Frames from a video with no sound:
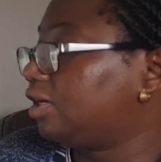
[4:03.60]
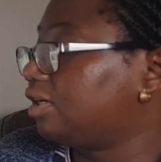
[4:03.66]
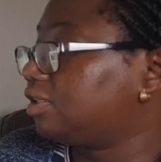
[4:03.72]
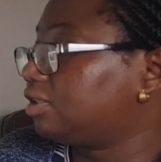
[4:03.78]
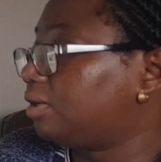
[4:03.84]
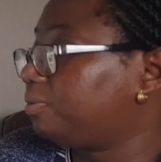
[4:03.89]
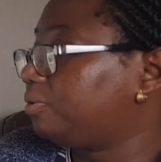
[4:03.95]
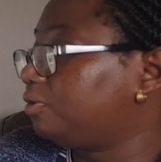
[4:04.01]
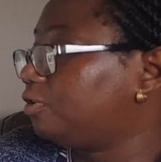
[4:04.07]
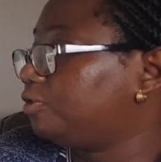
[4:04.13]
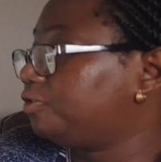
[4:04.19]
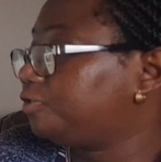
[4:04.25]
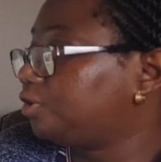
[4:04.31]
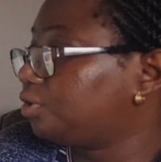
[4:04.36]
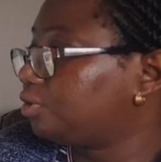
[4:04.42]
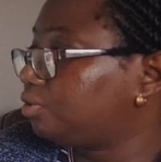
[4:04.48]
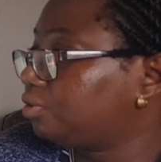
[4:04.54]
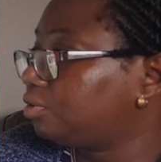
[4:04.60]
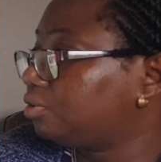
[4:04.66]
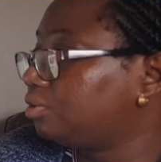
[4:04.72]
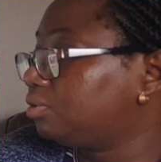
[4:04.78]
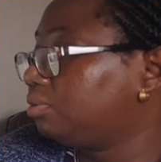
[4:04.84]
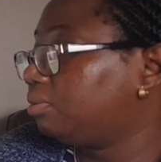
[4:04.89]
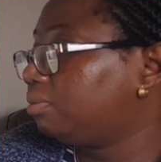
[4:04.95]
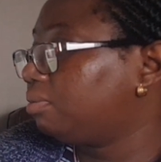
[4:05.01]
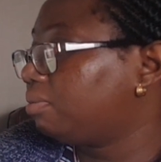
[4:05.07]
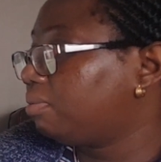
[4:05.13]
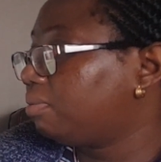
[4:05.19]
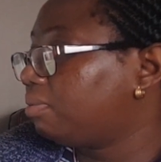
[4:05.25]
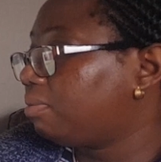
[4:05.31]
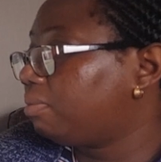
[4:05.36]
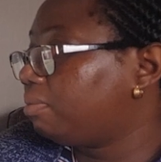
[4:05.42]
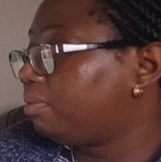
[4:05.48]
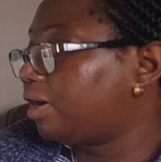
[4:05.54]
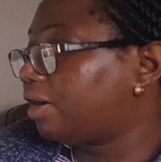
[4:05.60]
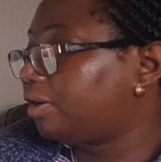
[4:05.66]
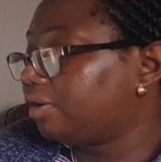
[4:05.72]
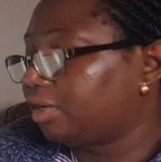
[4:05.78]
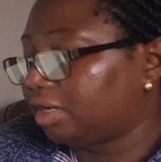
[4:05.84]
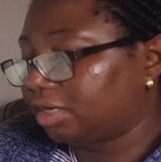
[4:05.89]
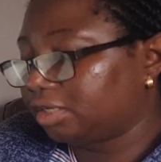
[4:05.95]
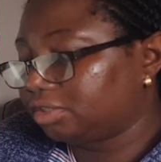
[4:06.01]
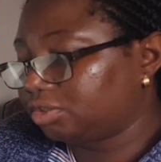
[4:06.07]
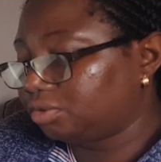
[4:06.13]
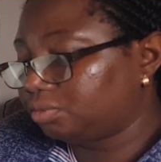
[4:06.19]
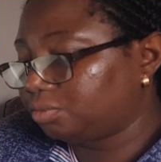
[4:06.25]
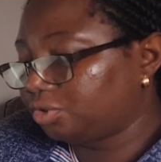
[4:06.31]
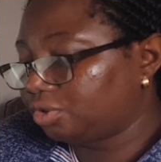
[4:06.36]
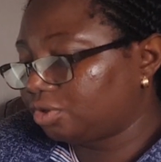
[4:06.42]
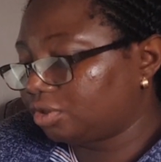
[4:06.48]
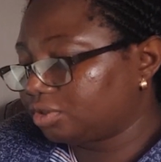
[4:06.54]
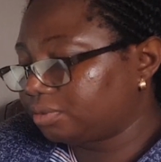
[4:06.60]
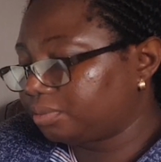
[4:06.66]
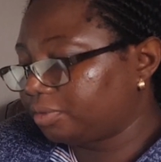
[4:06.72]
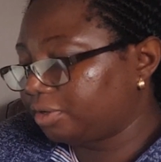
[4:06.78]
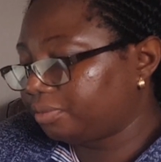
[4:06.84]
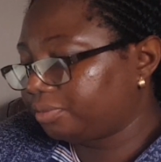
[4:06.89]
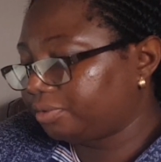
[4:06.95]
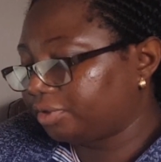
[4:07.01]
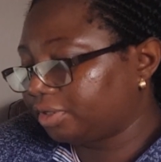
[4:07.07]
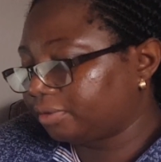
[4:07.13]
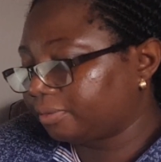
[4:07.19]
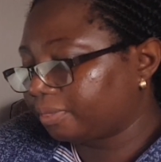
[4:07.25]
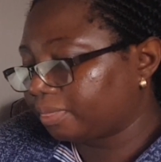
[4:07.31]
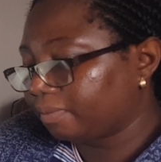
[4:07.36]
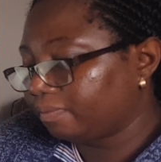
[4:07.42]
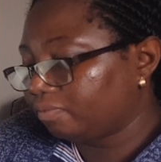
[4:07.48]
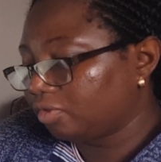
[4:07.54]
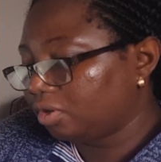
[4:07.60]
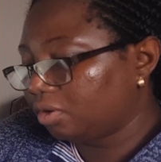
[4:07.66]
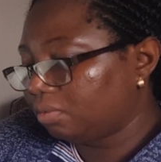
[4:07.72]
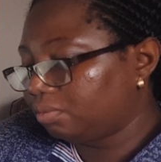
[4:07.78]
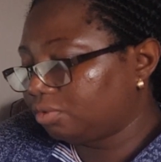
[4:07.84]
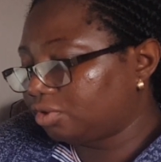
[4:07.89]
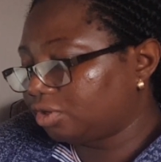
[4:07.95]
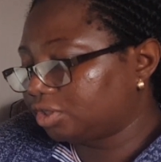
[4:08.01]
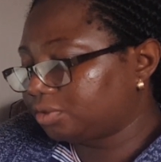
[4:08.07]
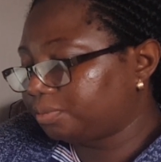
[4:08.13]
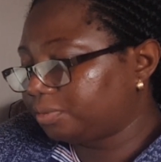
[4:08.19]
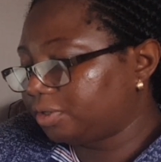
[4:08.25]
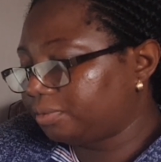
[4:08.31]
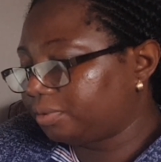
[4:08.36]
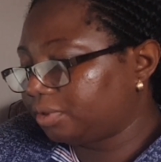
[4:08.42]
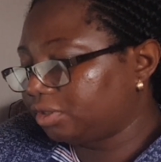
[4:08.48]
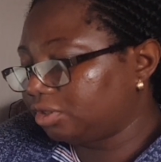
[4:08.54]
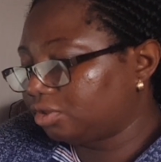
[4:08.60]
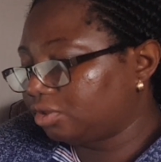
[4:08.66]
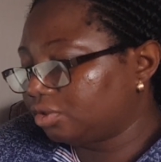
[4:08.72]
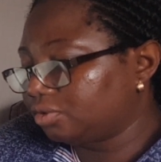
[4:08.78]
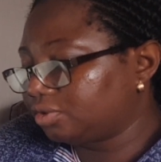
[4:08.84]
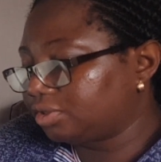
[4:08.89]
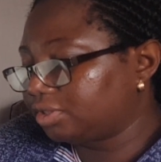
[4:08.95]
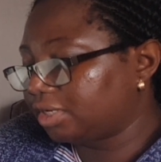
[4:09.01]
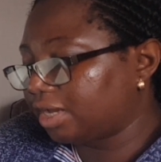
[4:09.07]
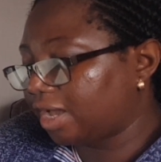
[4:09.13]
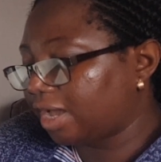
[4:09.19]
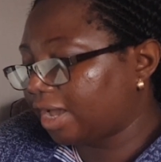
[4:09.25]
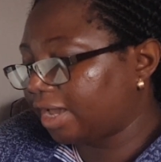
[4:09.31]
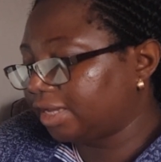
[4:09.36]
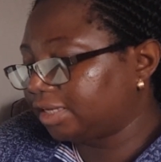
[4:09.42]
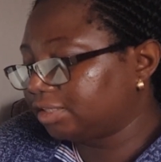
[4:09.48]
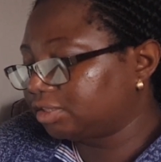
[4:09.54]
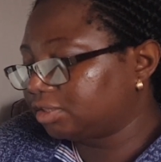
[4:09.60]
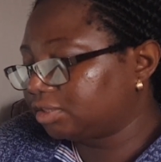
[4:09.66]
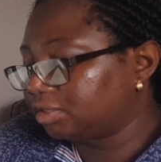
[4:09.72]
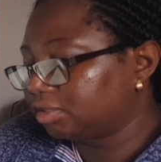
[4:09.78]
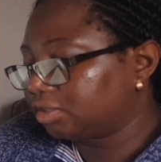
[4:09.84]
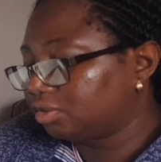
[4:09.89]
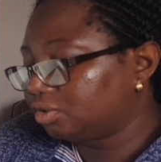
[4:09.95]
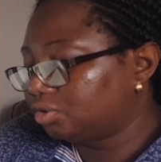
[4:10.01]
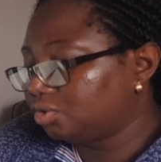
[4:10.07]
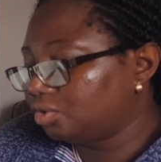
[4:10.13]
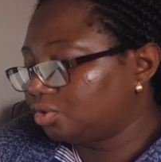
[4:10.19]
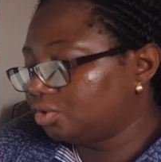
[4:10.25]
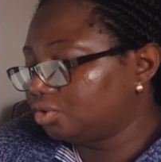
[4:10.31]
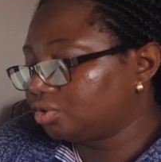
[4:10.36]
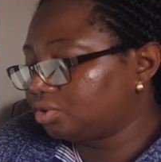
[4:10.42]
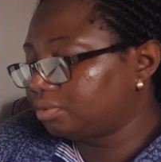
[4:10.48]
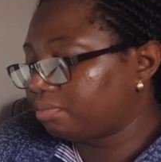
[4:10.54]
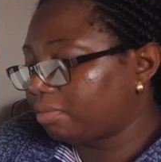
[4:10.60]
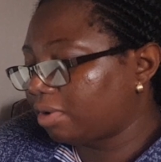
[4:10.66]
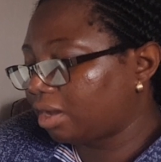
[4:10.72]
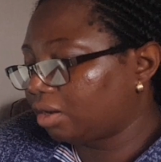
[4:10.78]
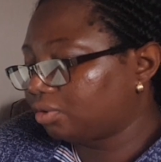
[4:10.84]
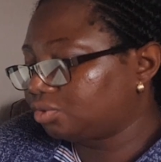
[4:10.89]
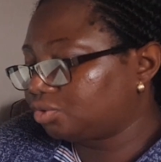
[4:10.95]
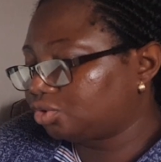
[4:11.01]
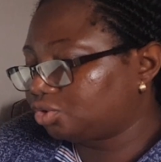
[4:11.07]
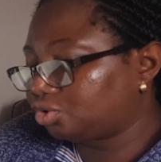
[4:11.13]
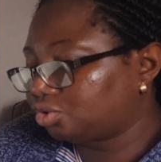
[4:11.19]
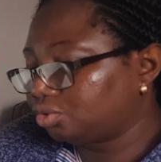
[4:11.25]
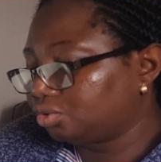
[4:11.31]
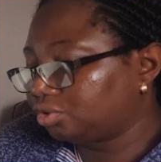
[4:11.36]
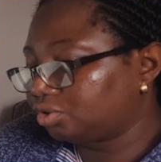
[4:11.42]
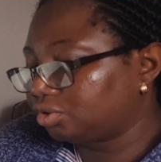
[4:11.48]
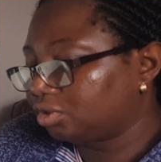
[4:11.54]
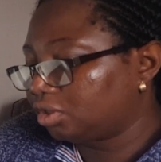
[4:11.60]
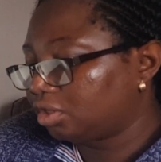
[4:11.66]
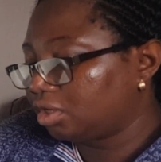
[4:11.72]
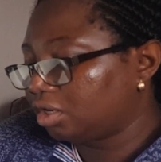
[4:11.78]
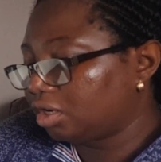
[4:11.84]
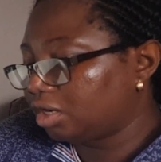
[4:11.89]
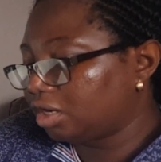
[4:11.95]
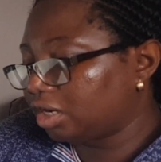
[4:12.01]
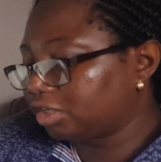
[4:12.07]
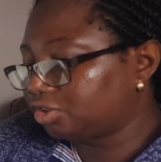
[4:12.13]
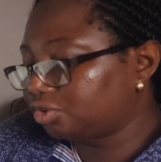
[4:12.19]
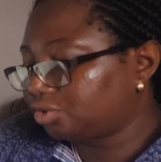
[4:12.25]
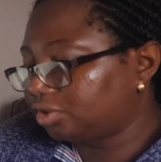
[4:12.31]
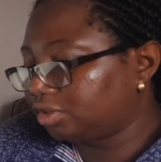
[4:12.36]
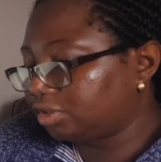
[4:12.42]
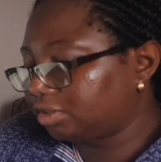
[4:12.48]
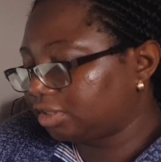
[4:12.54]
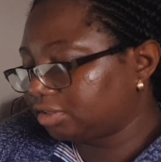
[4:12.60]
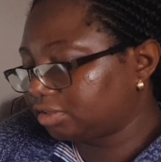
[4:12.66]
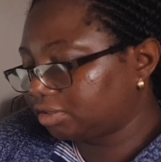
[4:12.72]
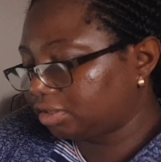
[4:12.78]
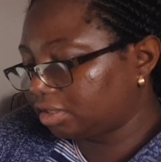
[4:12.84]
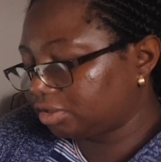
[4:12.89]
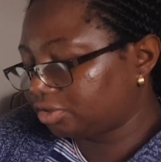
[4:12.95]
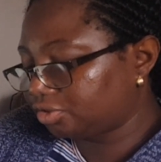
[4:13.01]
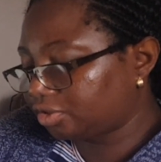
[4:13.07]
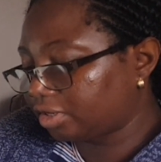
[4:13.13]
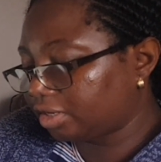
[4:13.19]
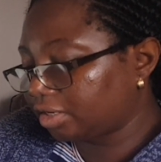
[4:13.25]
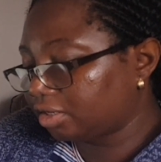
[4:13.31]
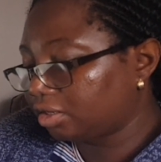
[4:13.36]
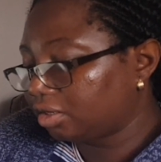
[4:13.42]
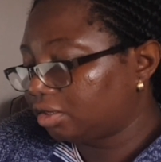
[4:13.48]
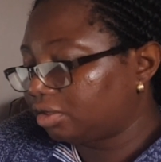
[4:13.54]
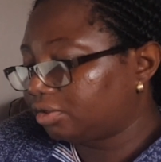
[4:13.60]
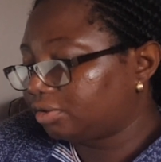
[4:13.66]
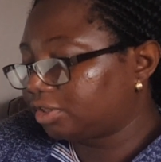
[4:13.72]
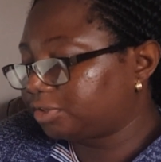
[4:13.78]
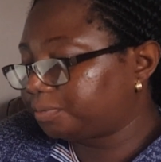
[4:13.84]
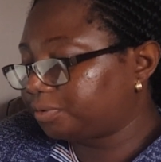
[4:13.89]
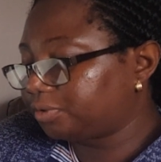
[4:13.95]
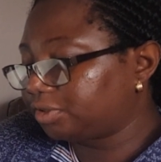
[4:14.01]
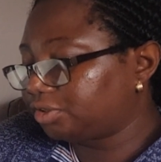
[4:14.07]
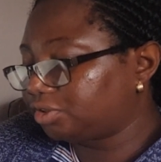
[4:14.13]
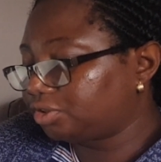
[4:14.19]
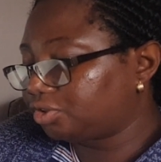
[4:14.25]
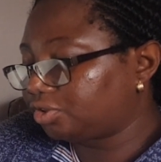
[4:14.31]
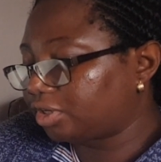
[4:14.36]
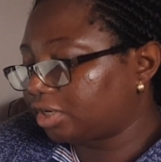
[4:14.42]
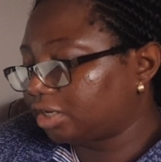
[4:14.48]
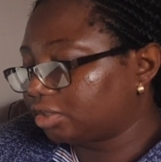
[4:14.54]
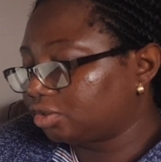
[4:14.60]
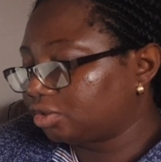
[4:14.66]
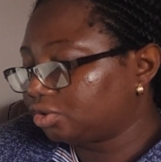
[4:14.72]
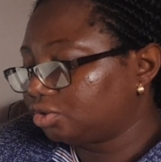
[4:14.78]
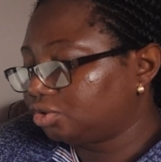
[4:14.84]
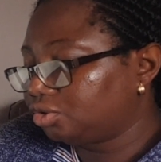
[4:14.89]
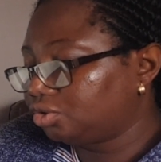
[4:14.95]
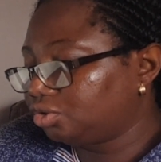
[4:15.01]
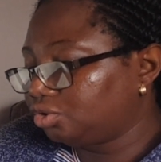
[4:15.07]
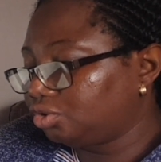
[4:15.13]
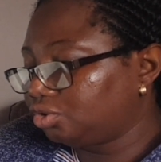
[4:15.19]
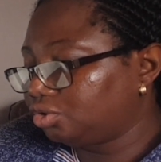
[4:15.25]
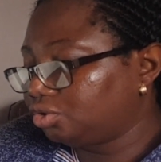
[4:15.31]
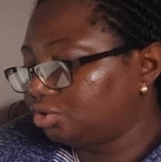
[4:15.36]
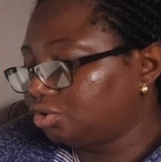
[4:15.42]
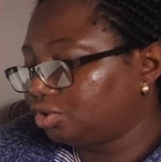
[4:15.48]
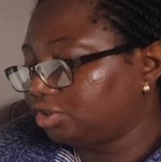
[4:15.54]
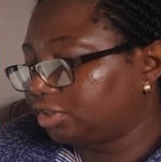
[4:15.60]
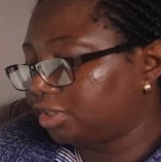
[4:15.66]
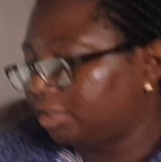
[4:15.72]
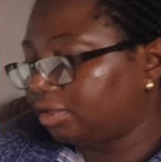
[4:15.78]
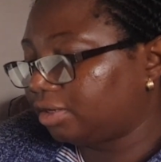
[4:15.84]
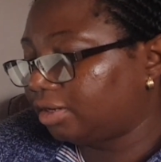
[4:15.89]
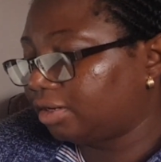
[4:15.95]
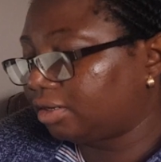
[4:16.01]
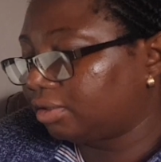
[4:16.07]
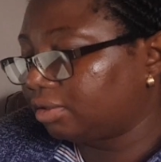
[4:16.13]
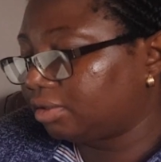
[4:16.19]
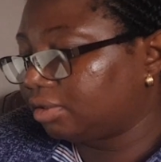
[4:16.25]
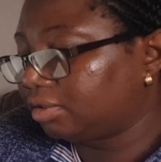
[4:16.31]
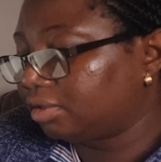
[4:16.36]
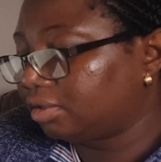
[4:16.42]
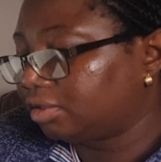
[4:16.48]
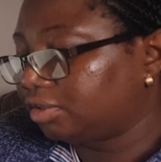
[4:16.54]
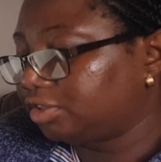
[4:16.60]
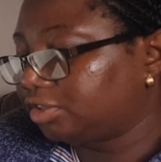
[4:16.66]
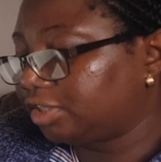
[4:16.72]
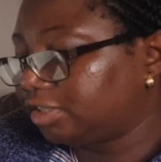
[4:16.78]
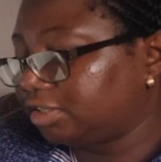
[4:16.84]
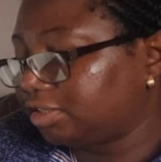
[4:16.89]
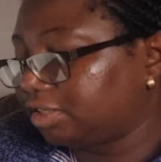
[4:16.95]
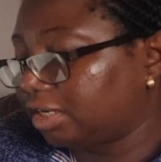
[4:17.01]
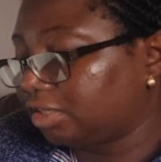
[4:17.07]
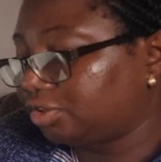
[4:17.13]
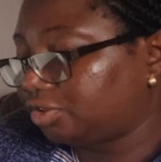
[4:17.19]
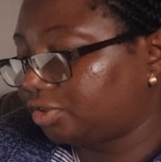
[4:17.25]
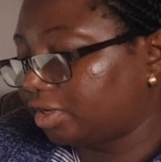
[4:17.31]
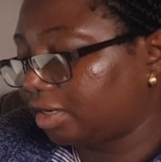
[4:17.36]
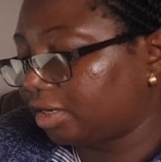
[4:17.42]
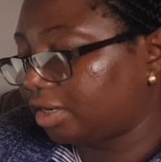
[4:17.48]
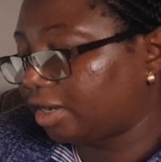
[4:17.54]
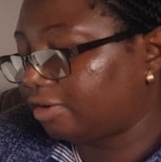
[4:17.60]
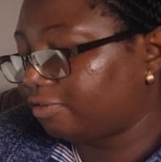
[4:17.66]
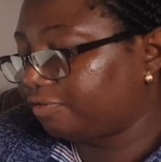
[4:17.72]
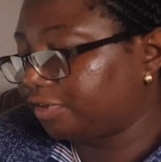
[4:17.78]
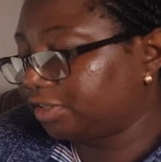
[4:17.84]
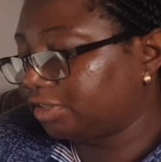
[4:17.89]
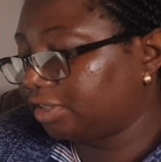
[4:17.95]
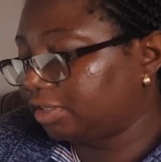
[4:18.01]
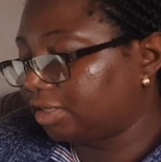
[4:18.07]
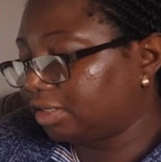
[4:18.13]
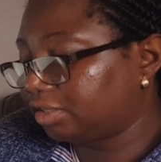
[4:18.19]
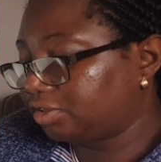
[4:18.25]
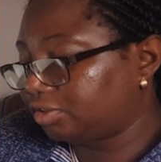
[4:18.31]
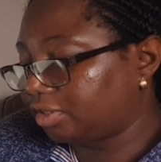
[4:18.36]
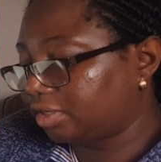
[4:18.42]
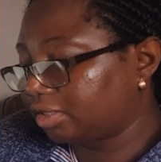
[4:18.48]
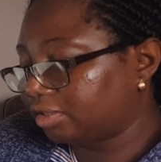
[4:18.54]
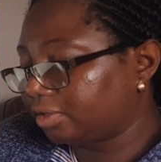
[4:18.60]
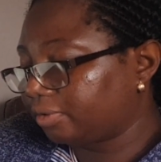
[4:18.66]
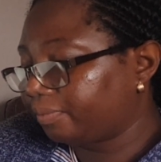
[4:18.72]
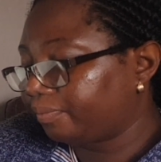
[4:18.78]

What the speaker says: example of physical barrier is the mucous membrane. Mucous membrane includes the eyes, nose, mouth, throat, gastrointestinal tract, respiratory tract, urogenital tract, and vaginal tract.